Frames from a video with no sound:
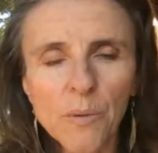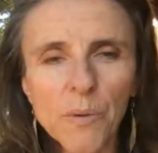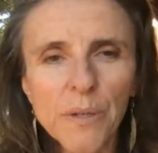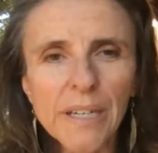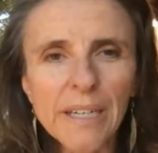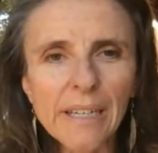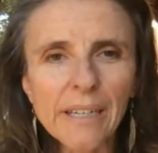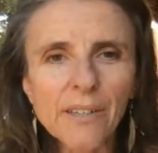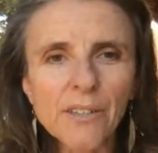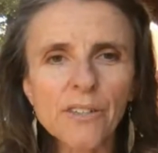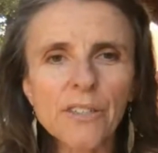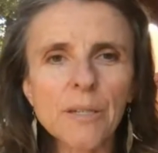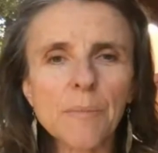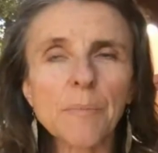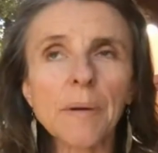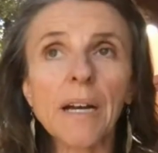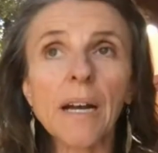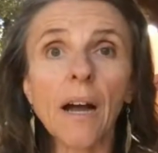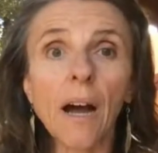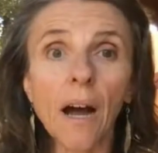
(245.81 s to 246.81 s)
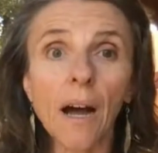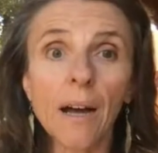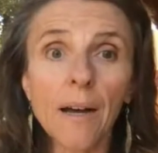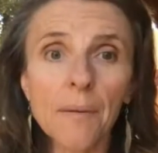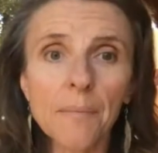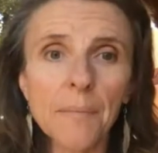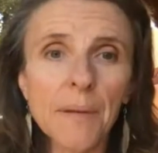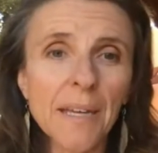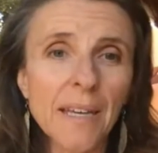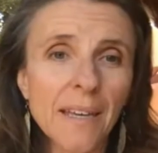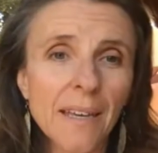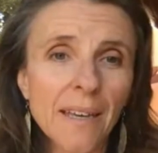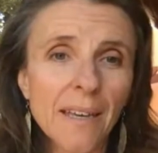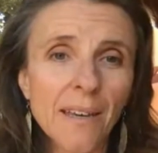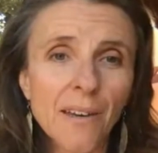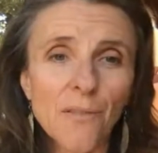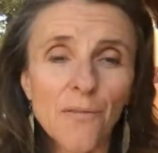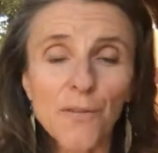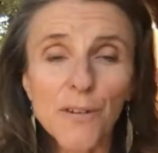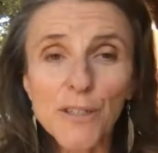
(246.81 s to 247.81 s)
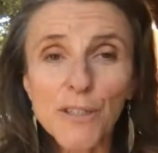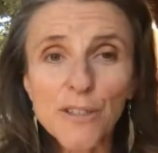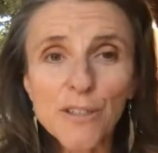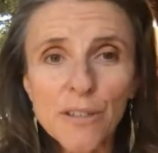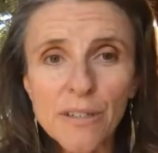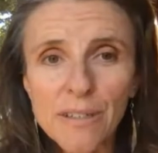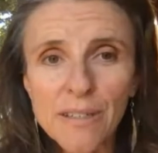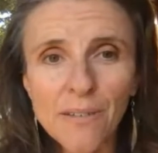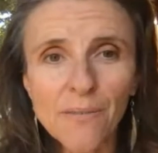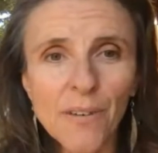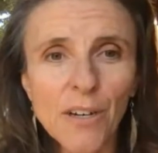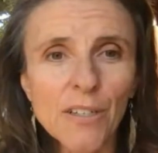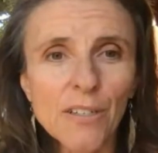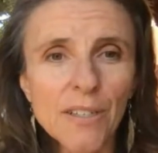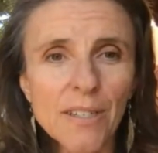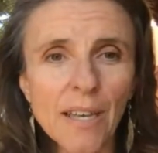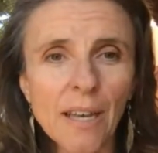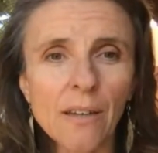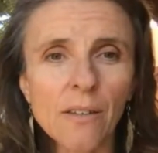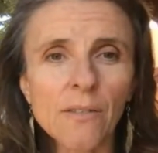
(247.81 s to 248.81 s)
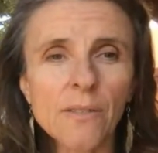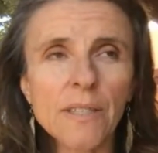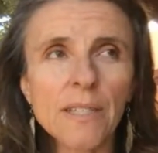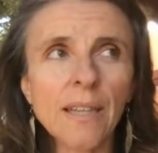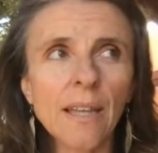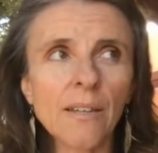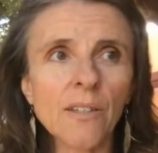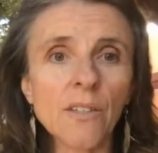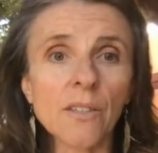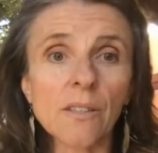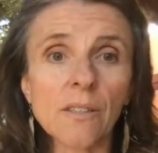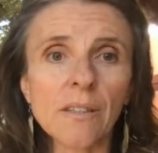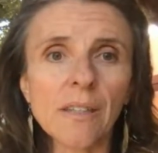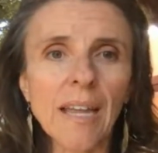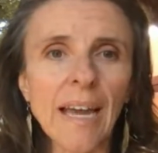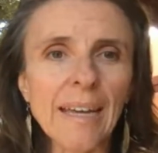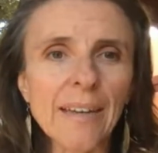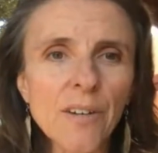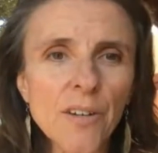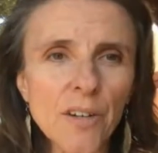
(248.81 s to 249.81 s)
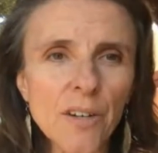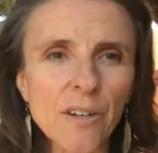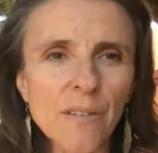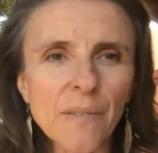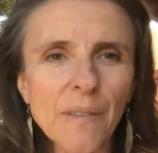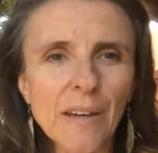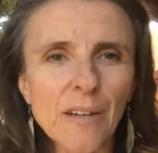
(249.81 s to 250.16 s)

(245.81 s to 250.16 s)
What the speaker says: We're here to become versions of ourselves that are lighter,